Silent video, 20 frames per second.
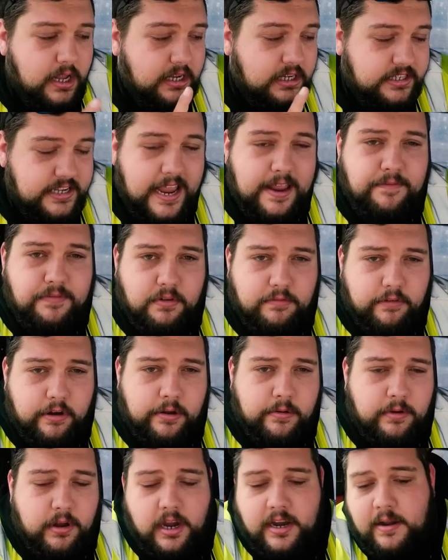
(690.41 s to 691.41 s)
save the
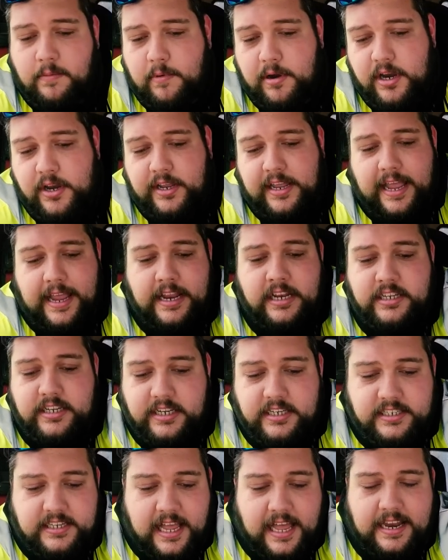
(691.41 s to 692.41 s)
route, and then when you get into
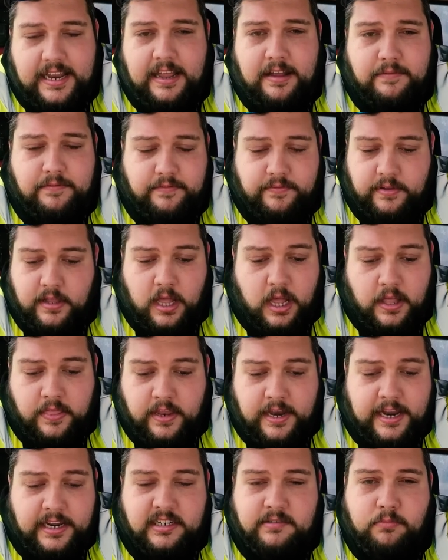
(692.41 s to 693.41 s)
your sat-nav uh,
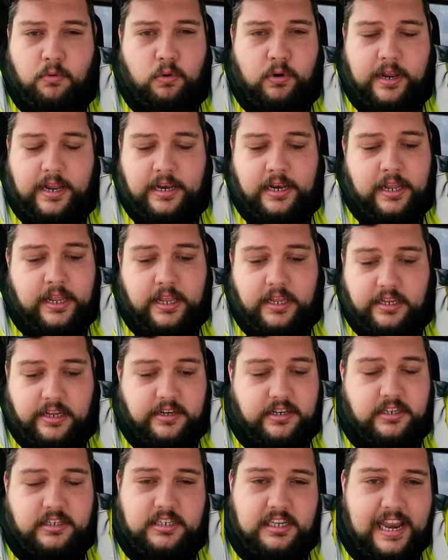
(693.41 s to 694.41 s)
the next morning,
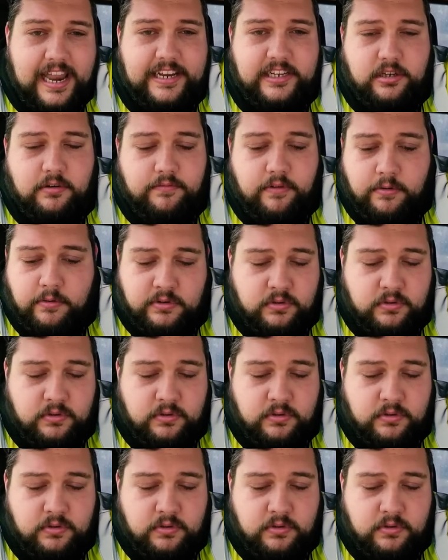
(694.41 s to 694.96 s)
you just select your route.